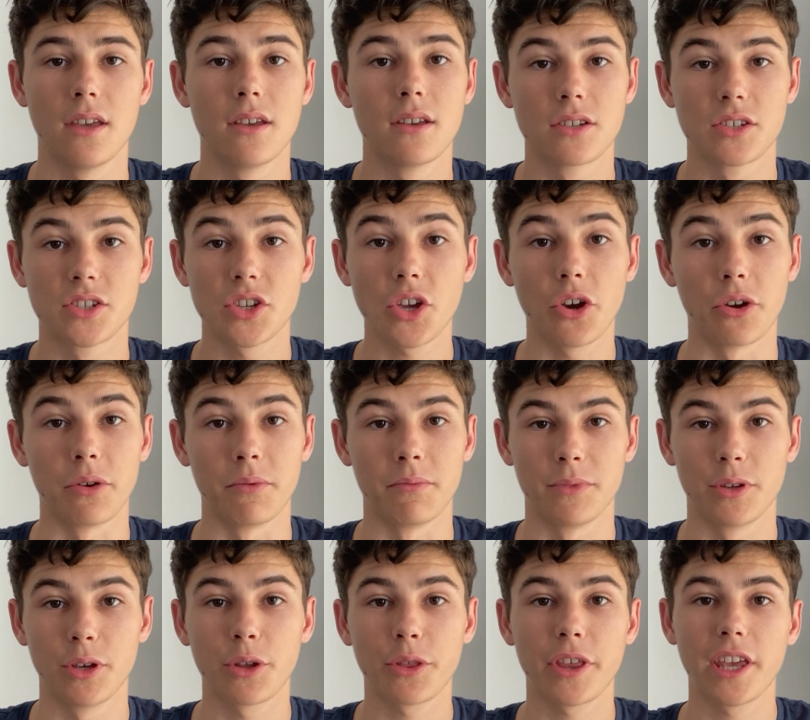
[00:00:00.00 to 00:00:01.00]
So,
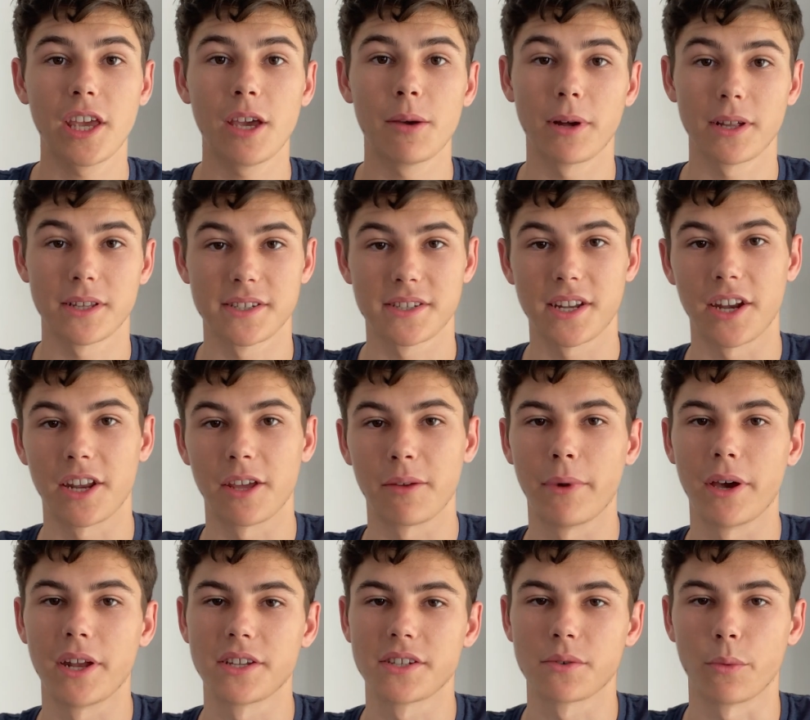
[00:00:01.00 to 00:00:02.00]
you're thinking about studying
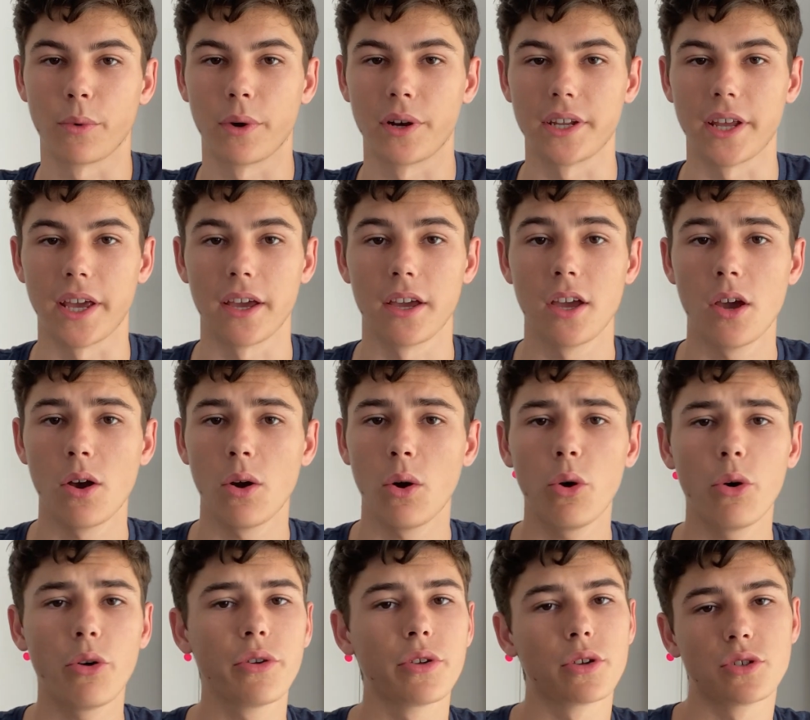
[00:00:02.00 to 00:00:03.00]
medicine one day,
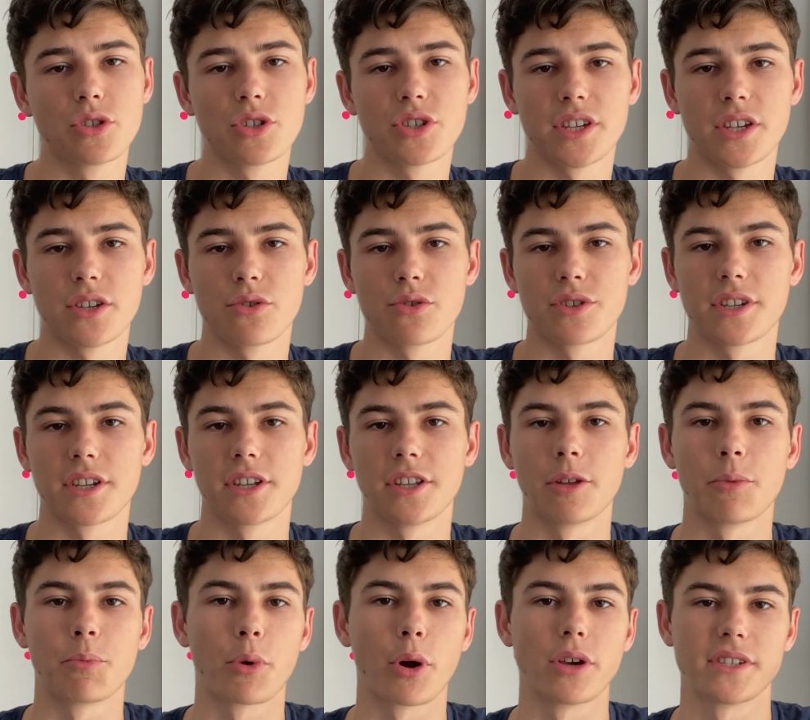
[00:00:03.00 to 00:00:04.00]
or you're just interested in the
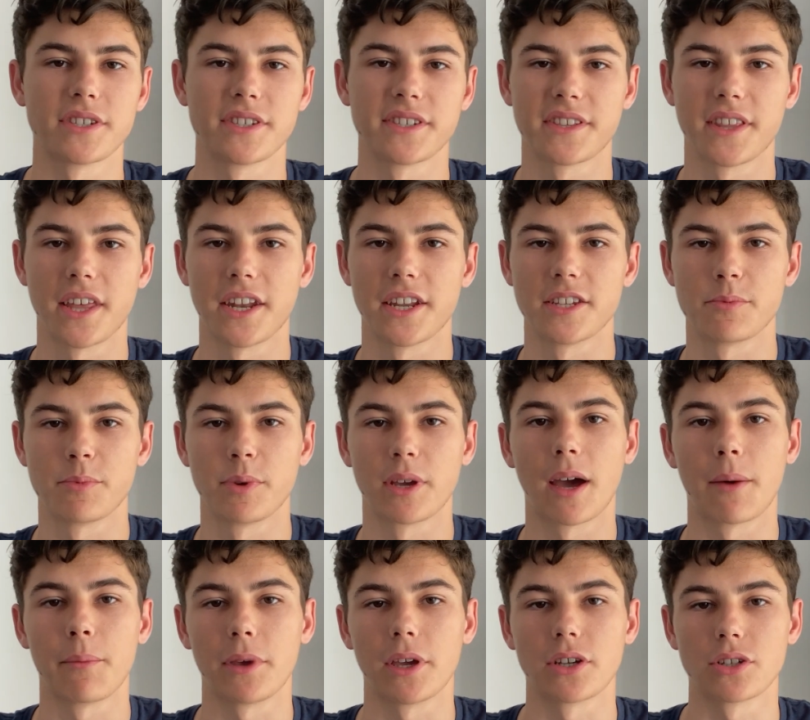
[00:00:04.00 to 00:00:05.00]
process that is
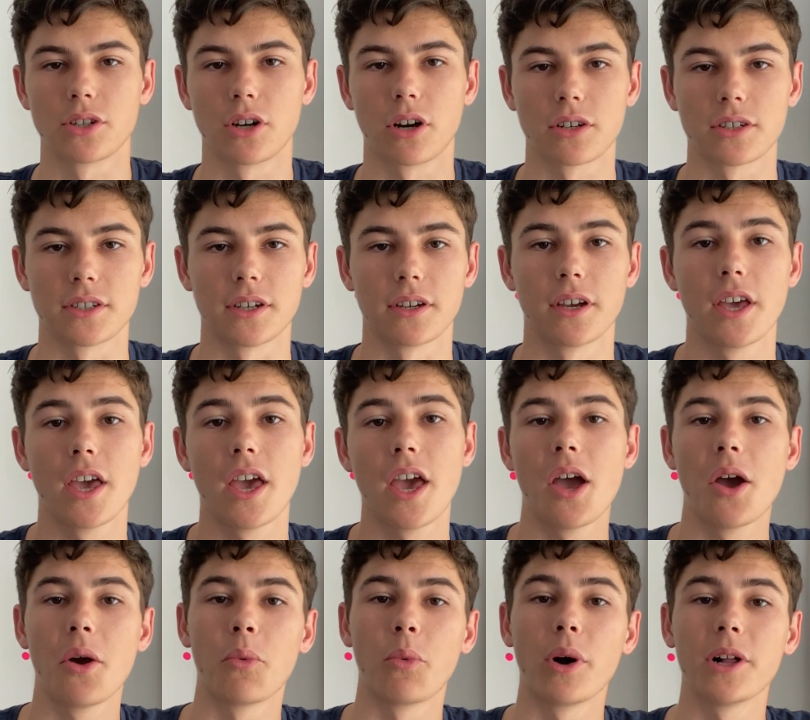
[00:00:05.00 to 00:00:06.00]
becoming a doctor.
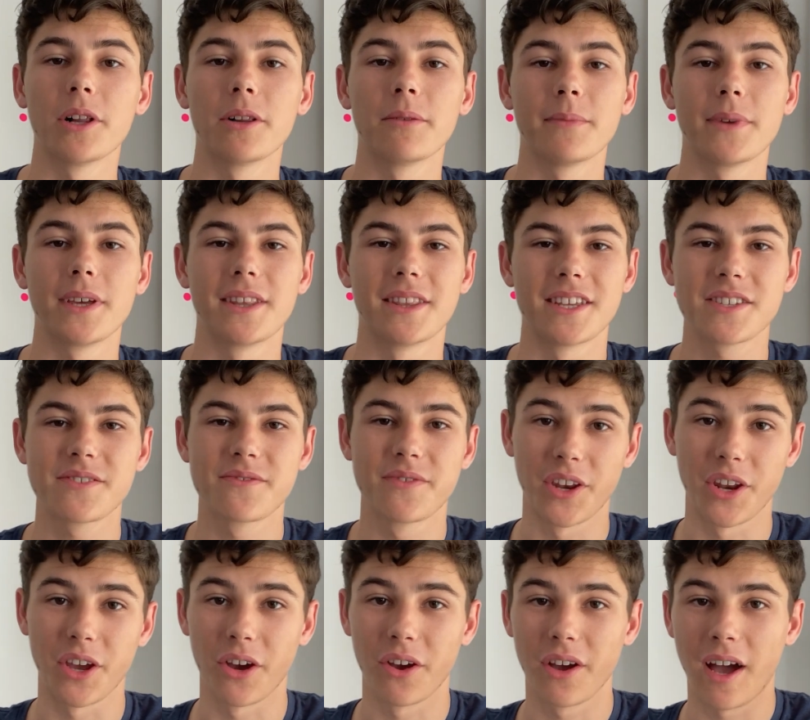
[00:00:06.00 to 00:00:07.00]
Well, in this
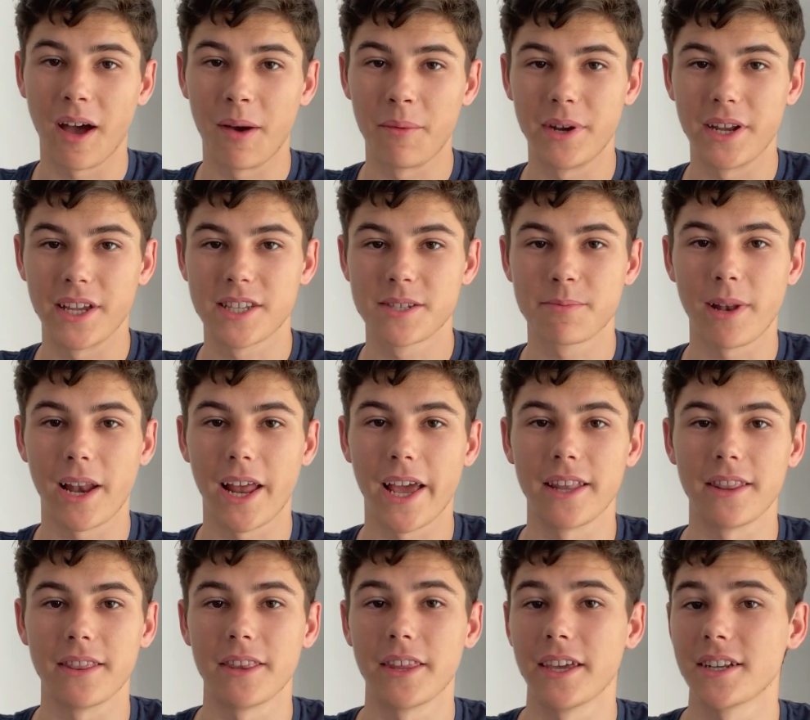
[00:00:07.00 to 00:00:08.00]
video, I'm going to
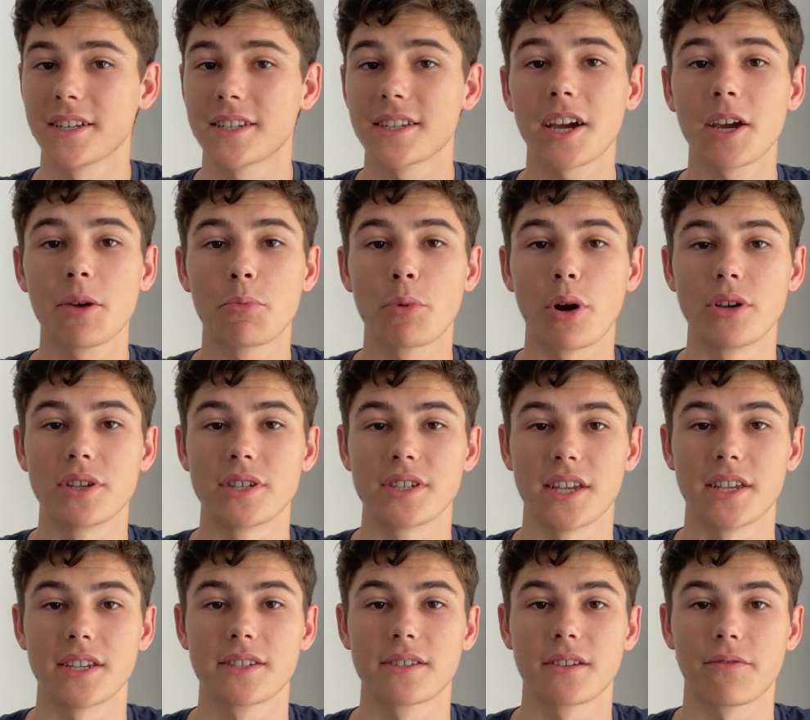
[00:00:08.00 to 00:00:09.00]
explain the entire
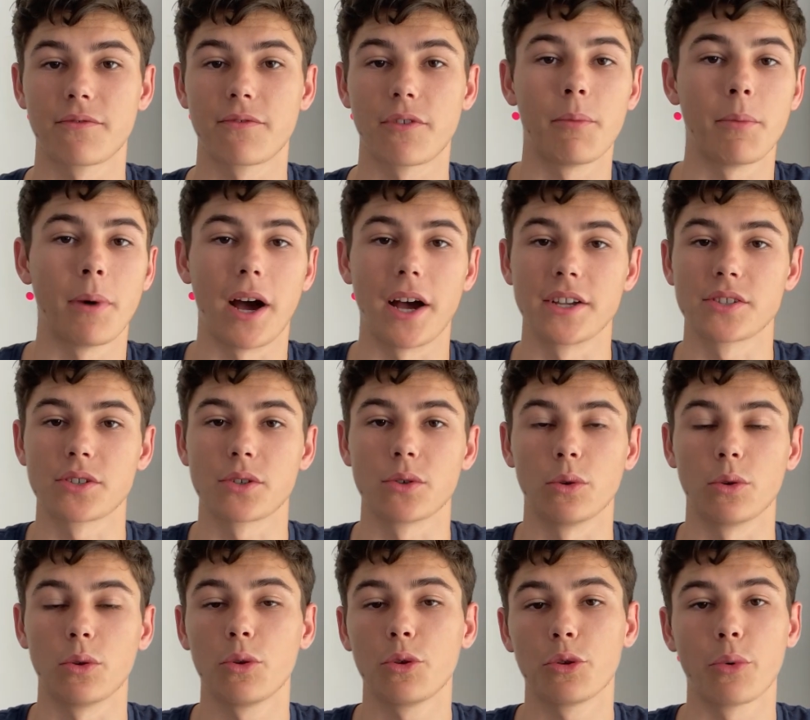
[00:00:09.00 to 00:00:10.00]
process from high
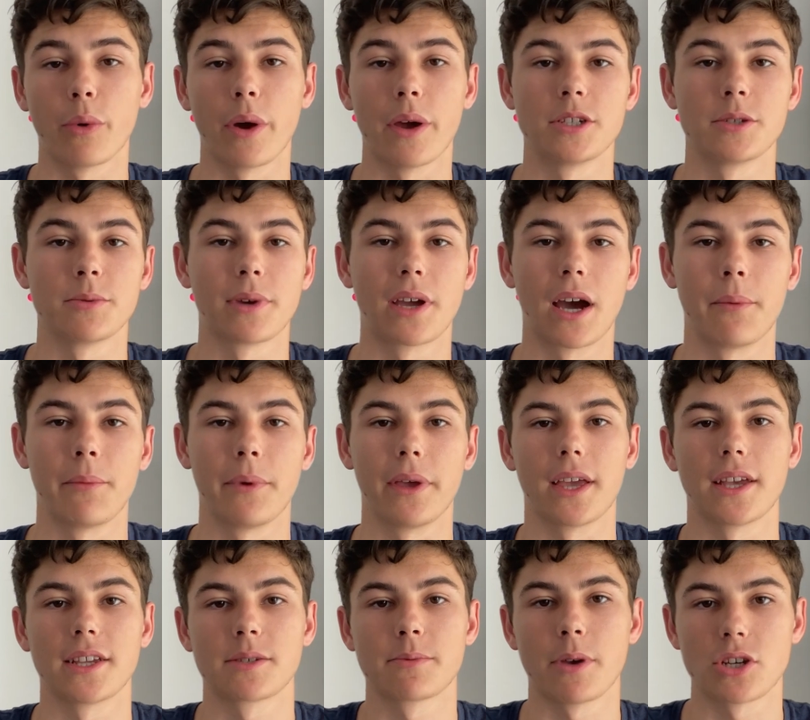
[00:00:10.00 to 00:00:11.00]
school all the way to
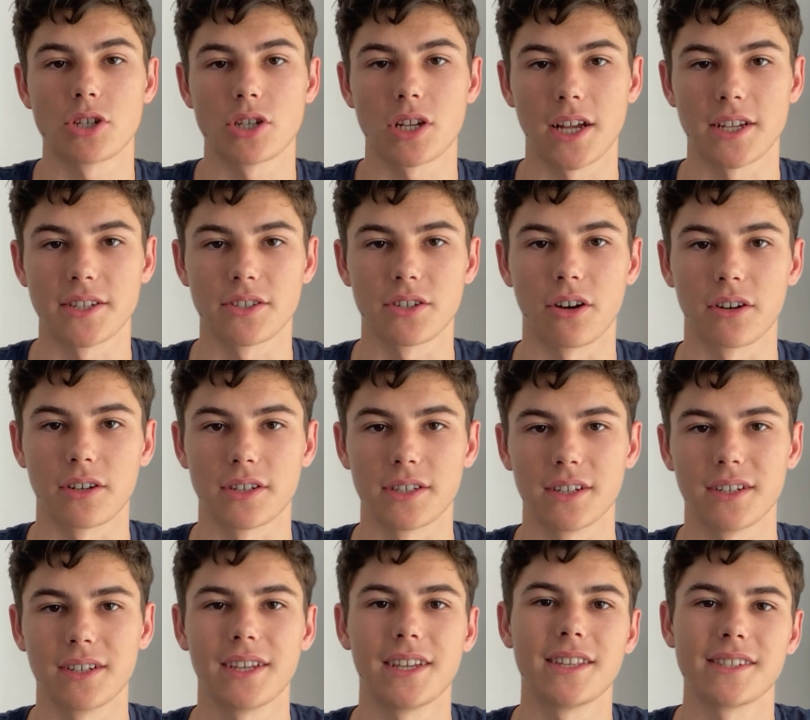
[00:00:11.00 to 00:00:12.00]
becoming a specialized doctor
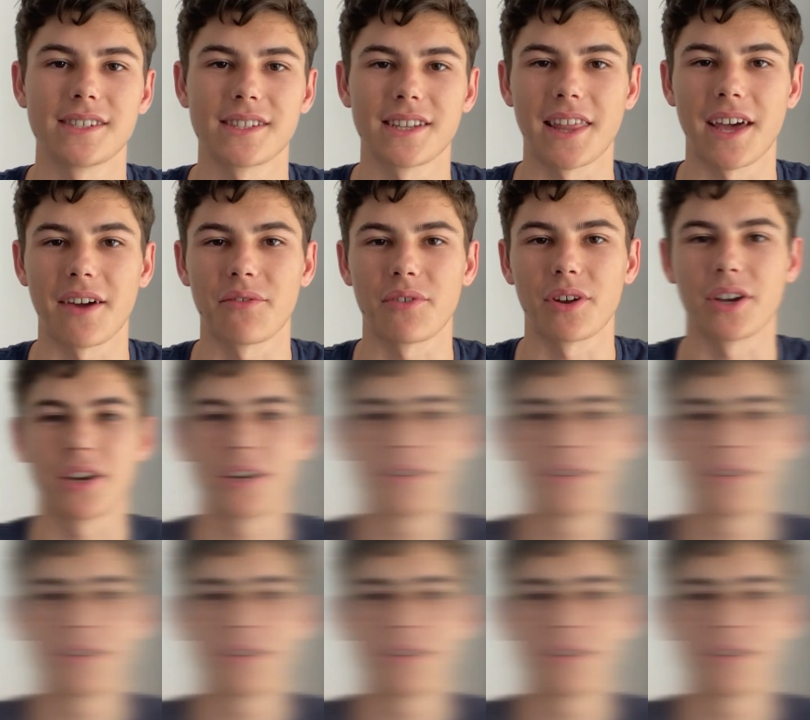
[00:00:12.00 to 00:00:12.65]
in South Africa.